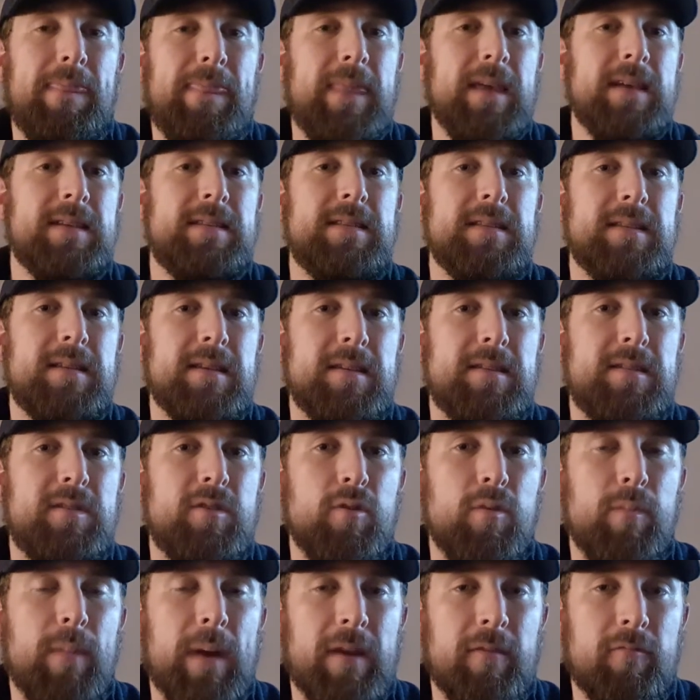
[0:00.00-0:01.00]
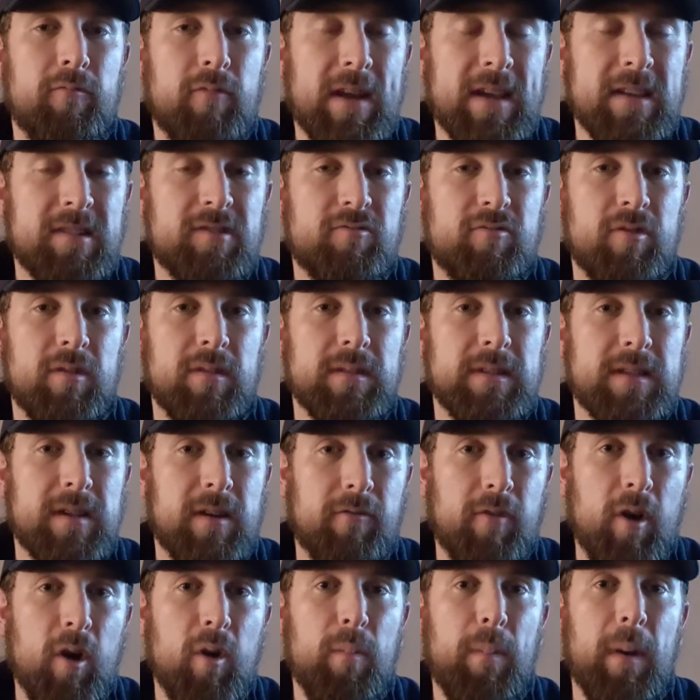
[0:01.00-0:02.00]
This is assuming restaurants
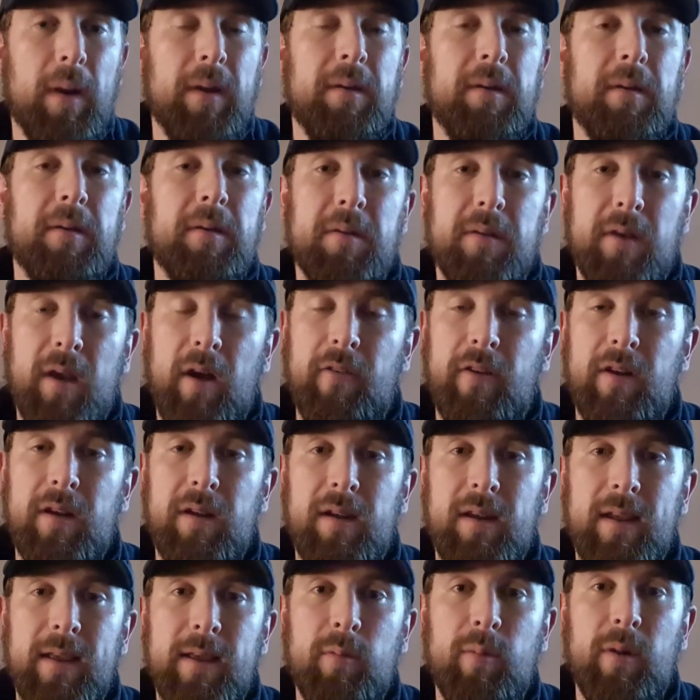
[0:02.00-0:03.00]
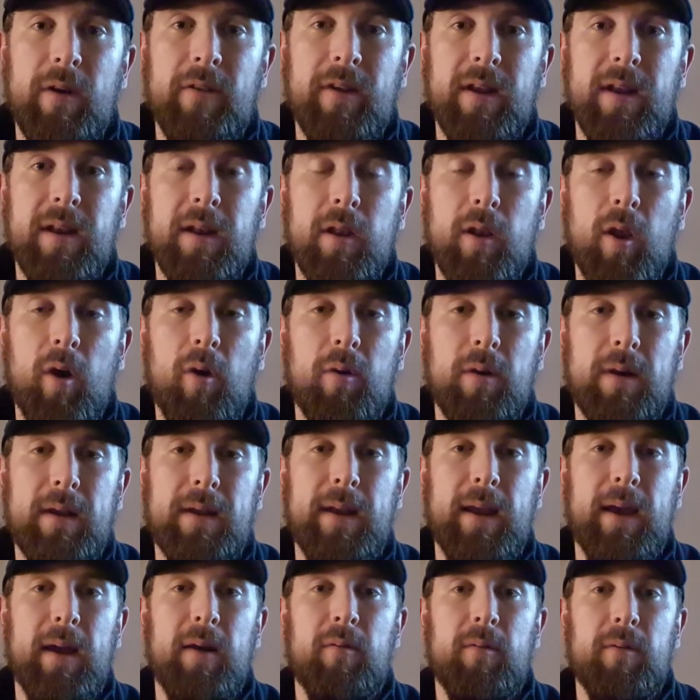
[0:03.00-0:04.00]
are open. Currently, we're in
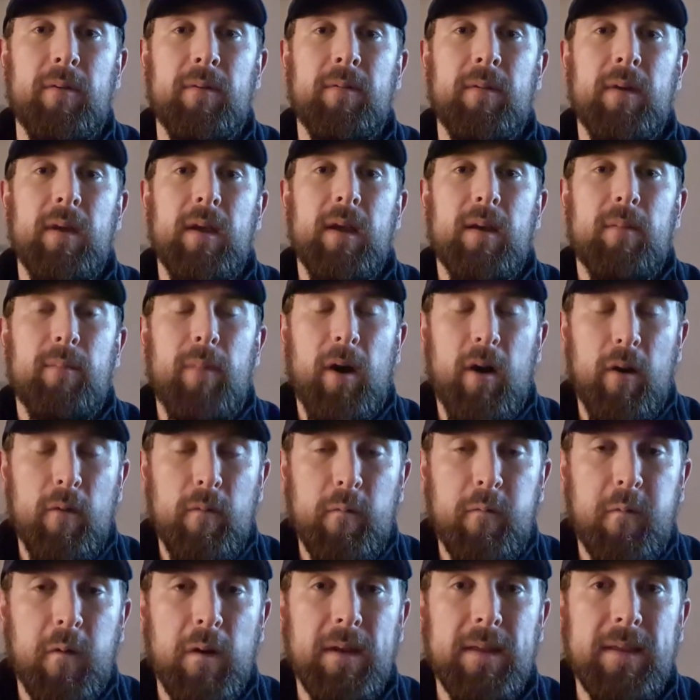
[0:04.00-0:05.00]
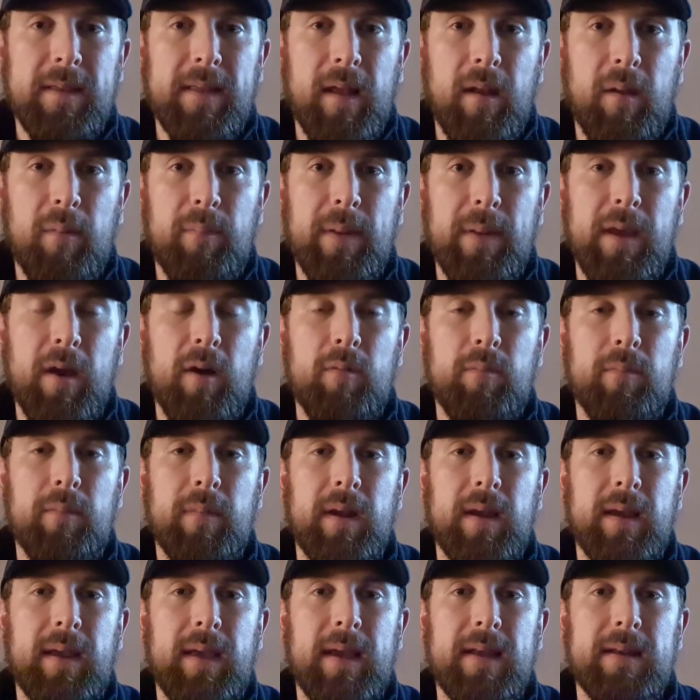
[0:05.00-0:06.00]
lockdown, but hopefully they'll be
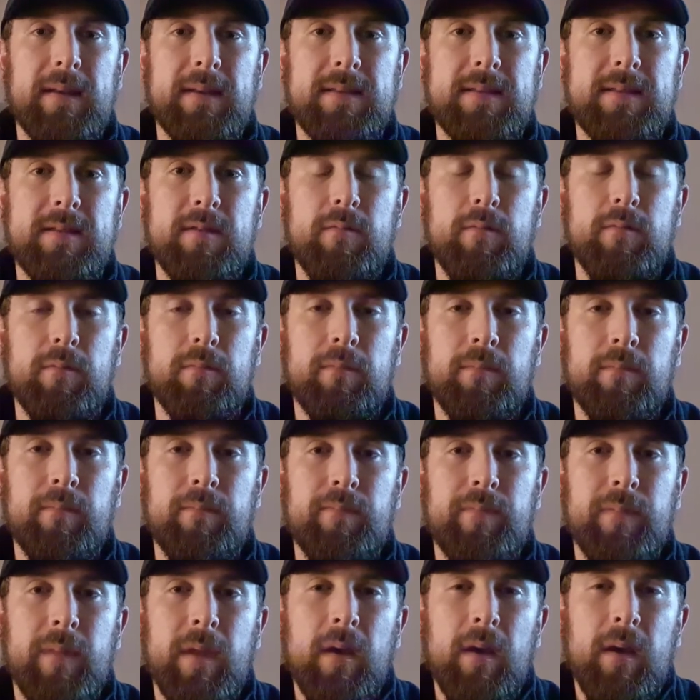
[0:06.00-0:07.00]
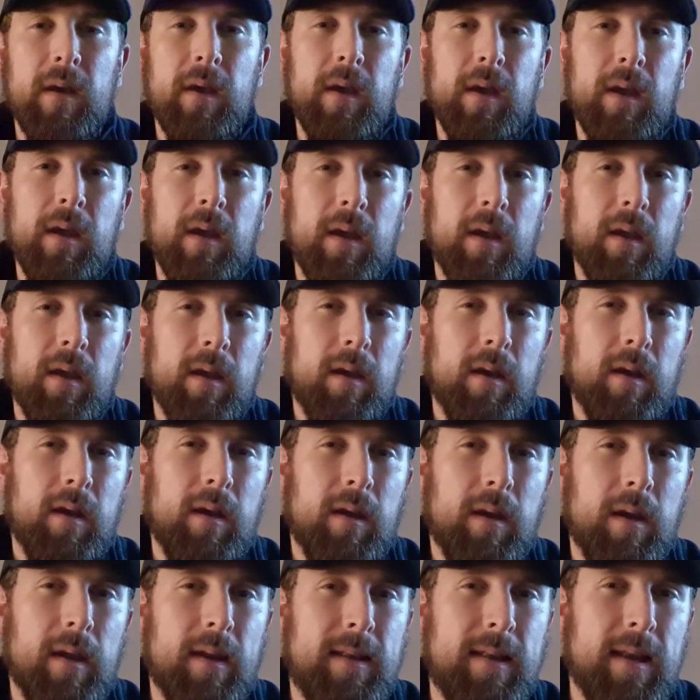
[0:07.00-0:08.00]
open again soon.
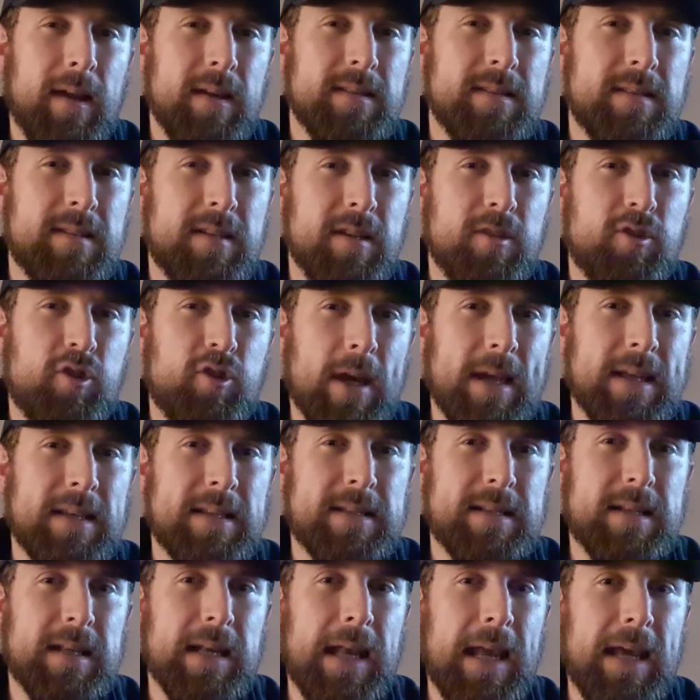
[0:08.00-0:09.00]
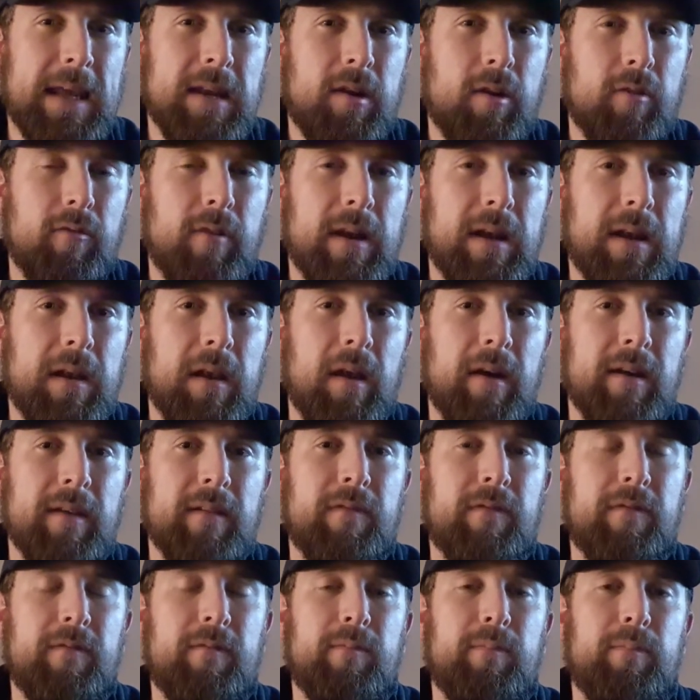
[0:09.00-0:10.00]
It does suggest later in
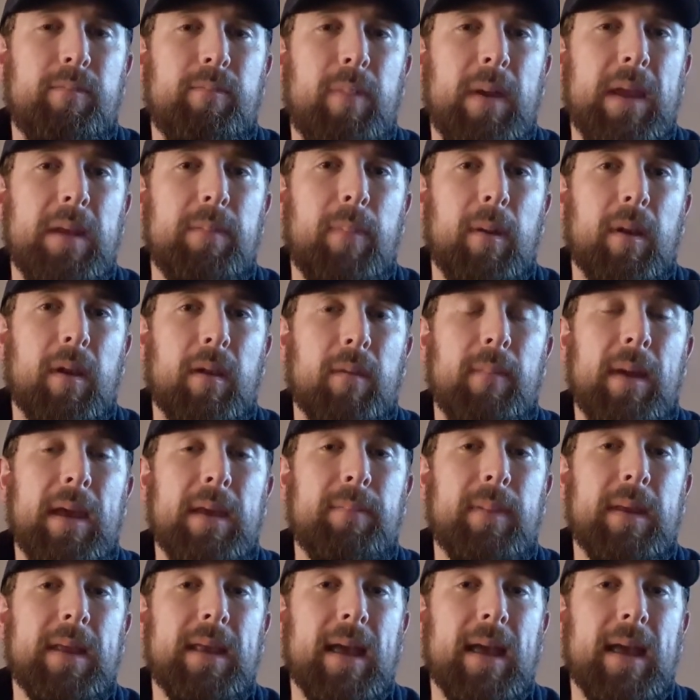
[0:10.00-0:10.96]
life people maybe